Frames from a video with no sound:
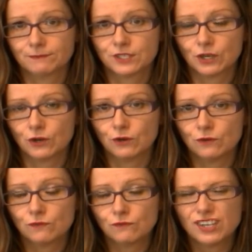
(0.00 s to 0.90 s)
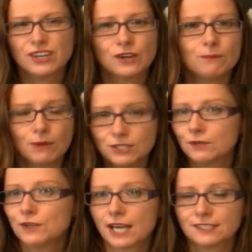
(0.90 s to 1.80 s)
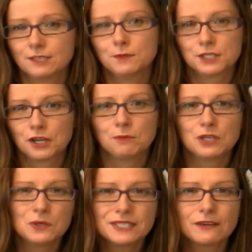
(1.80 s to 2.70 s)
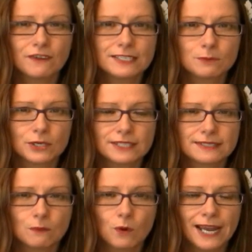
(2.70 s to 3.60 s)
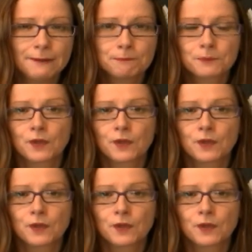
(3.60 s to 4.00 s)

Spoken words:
So, you know, most of your customers are going to be using Facebook in some way,